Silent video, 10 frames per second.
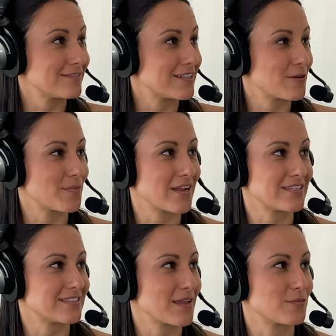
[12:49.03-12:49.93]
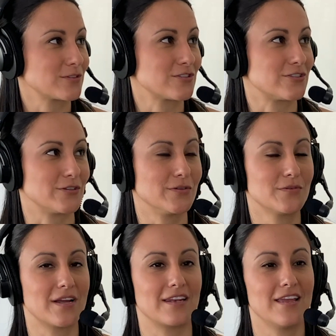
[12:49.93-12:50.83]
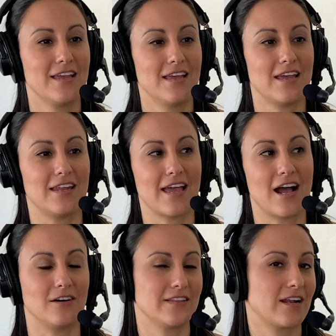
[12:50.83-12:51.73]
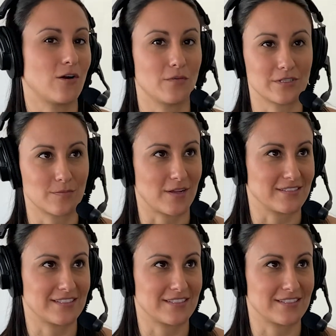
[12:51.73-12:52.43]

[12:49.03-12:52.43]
what your body is able to do and and how that all responds